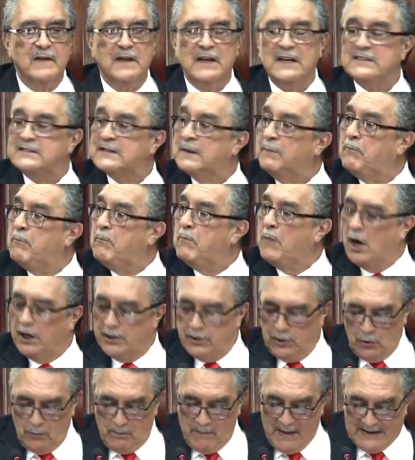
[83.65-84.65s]
It's a
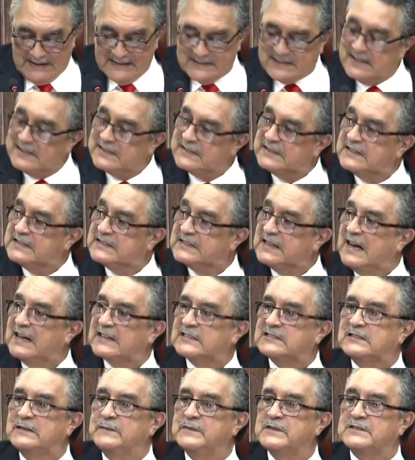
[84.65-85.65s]
monumental
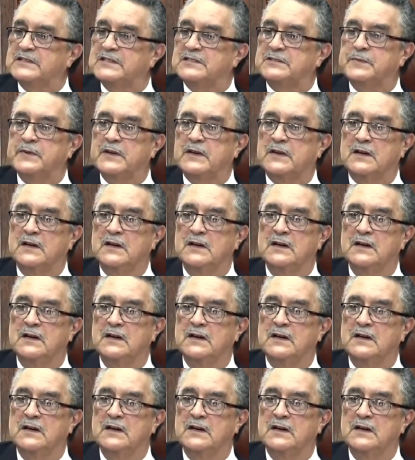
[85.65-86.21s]
disaster, Mr. Speaker.